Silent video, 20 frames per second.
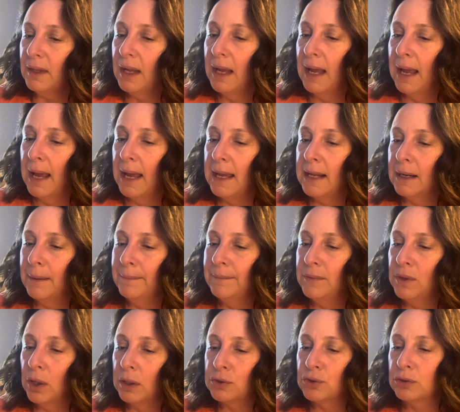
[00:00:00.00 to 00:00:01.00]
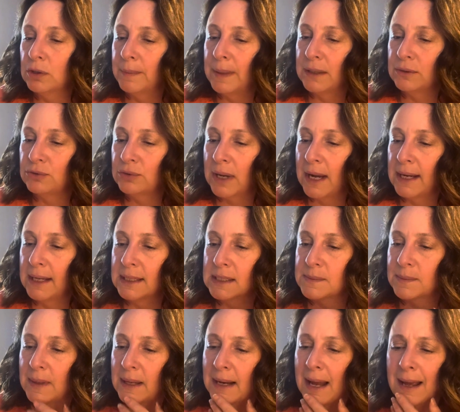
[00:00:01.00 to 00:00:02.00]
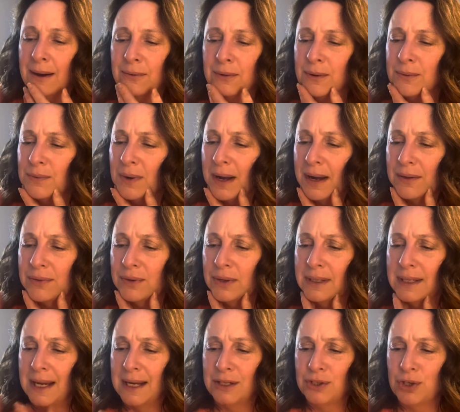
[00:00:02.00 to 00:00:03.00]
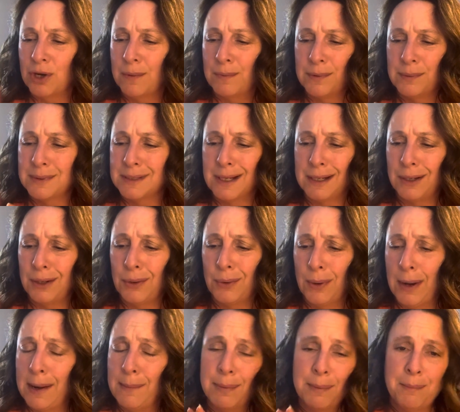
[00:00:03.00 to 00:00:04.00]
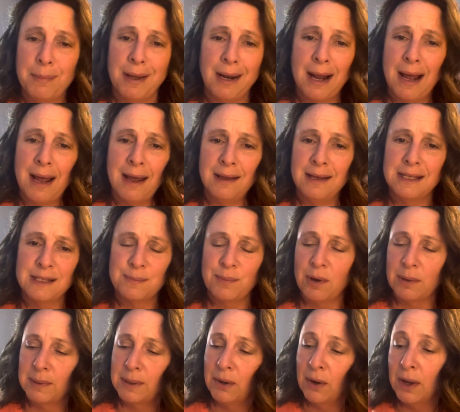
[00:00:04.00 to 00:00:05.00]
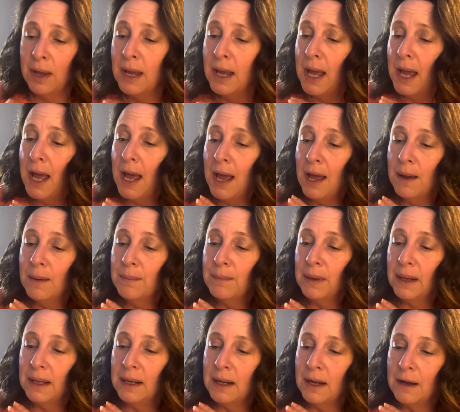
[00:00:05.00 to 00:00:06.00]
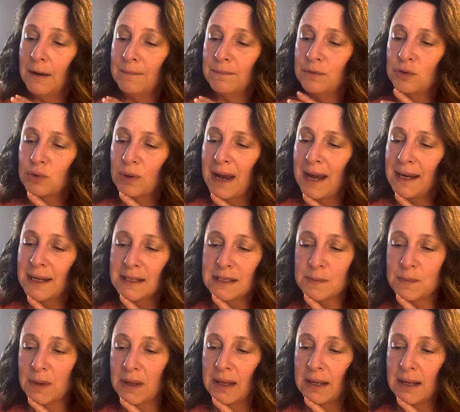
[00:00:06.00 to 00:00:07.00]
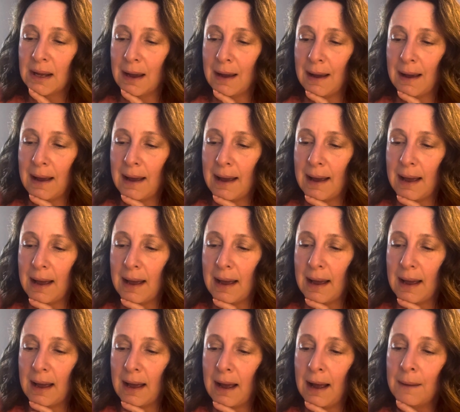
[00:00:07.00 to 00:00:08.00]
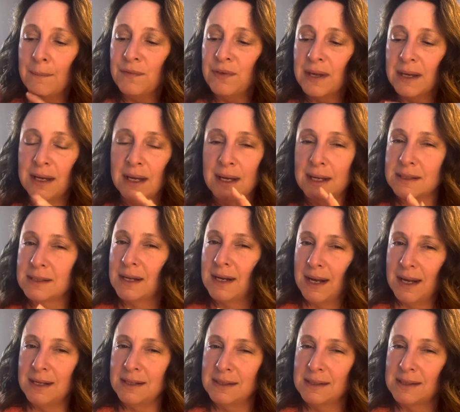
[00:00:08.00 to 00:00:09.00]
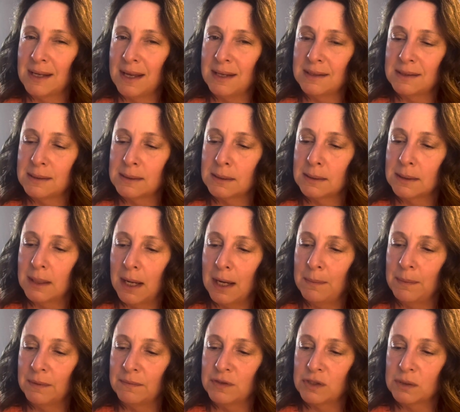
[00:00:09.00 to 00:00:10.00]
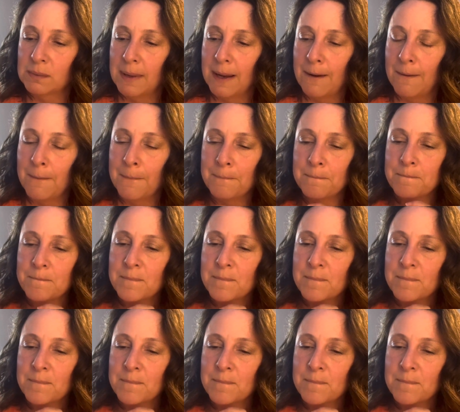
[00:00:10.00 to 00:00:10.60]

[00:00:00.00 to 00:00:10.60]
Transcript: And I'm not sure about dragon's blood. I don't know why I thought nag champa was like a grape, but I, it's probably not. But um, dragon's blood, I'm thinking it's an incense type of smell.